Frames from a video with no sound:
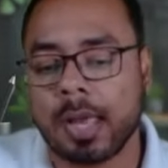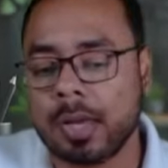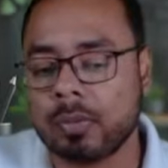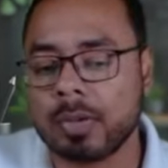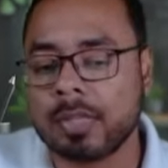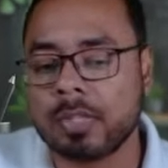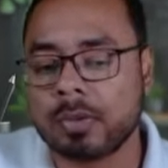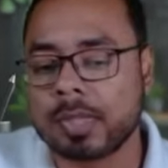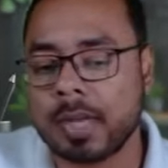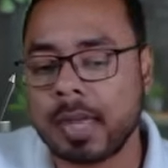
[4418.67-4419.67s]
And
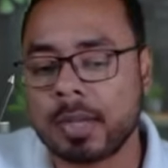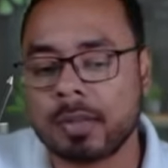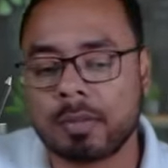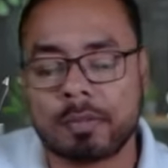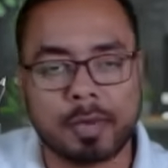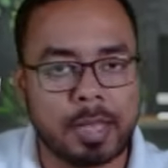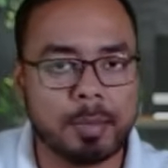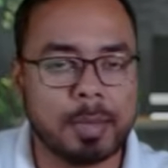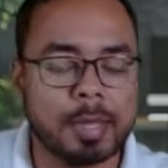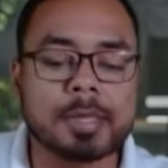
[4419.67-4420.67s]
once you select
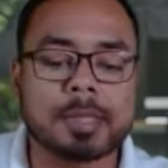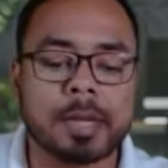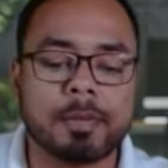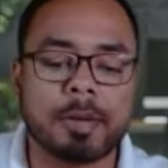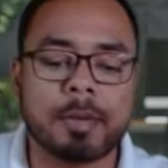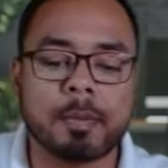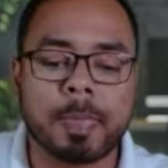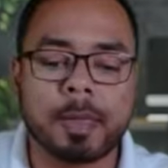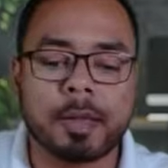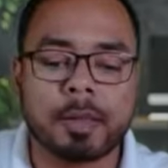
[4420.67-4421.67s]
5 and 7,
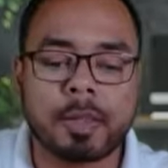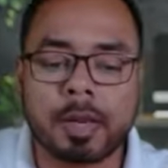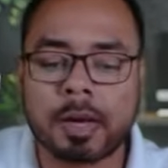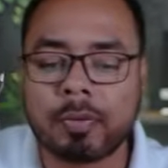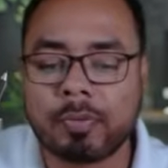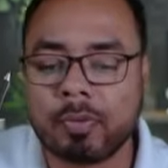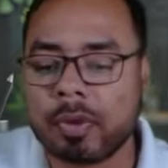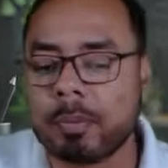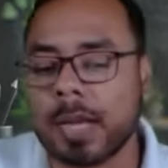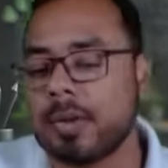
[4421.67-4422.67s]
there are
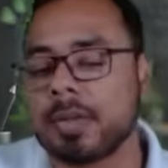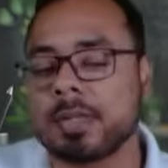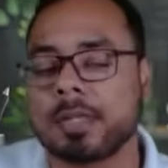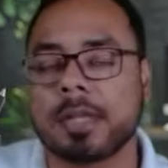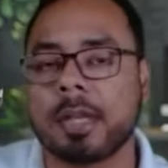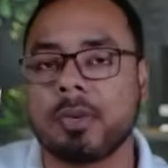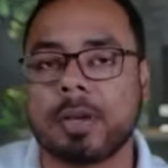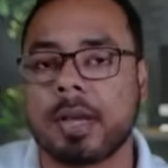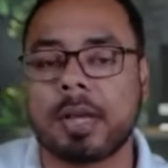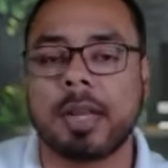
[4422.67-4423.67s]
4 matrices that
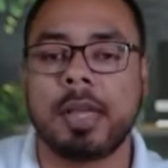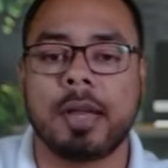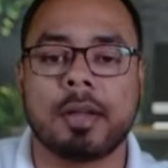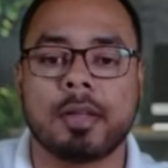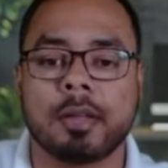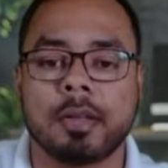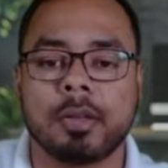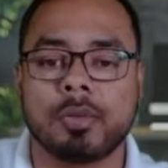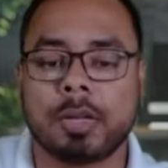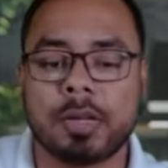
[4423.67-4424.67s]
you can create.
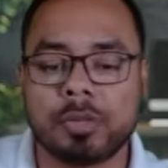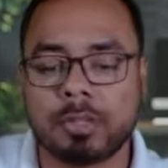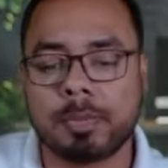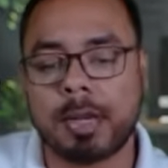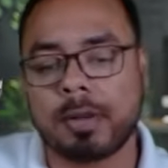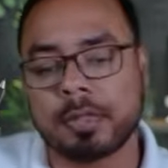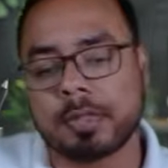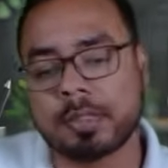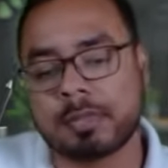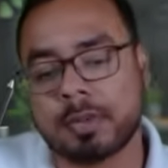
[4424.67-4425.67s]
What are those
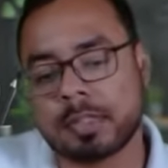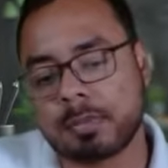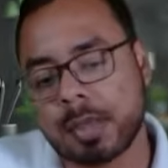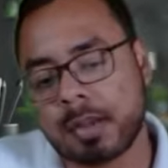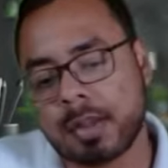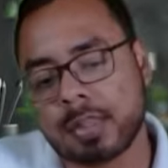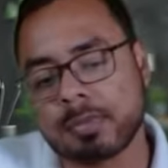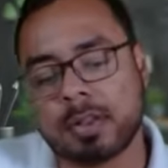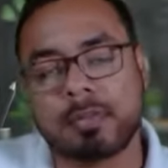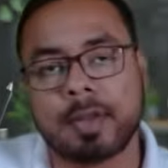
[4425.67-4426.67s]
matrices? First
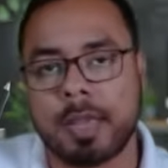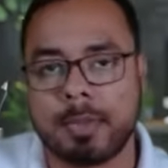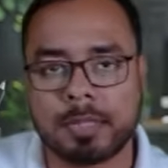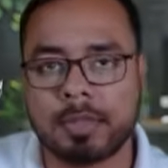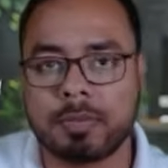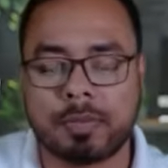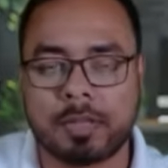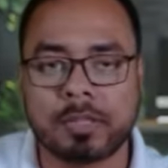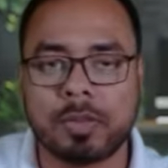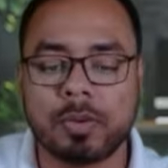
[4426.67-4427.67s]
matrix where 5 is in
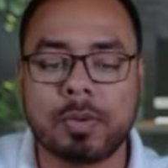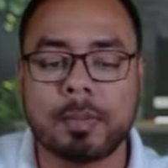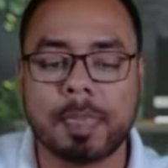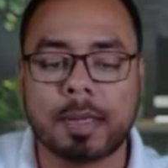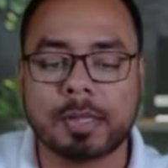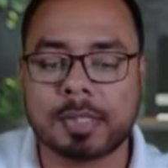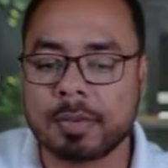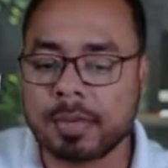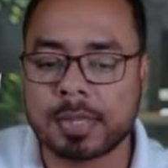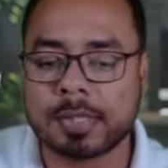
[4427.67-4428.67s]
first row,
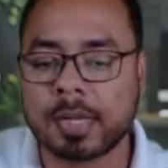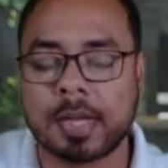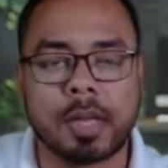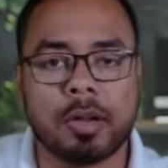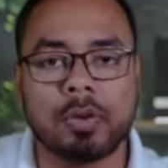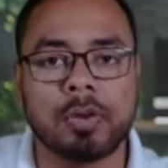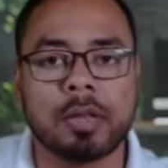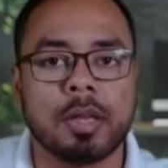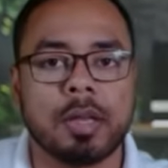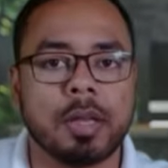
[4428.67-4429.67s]
7 in second
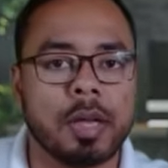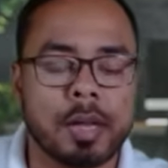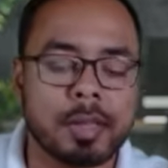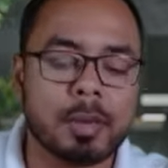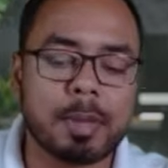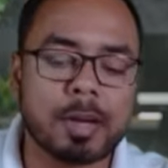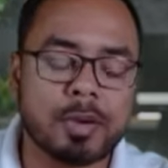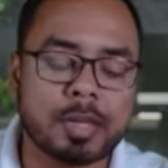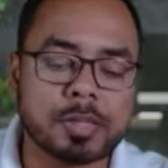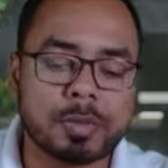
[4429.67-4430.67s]
row. Another
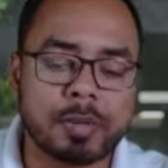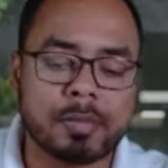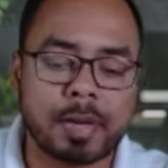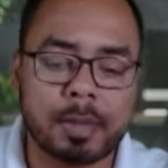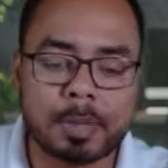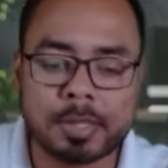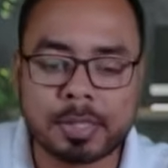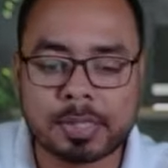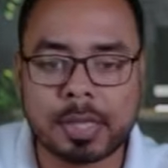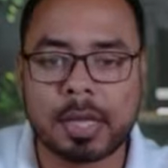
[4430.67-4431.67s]
matrix where 5 is
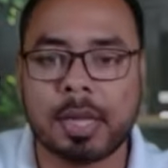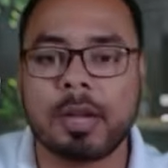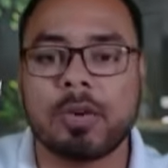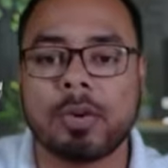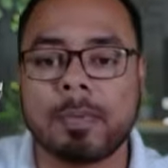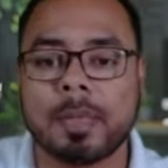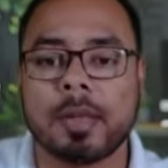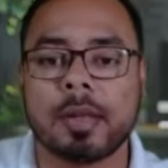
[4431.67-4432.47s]
in second row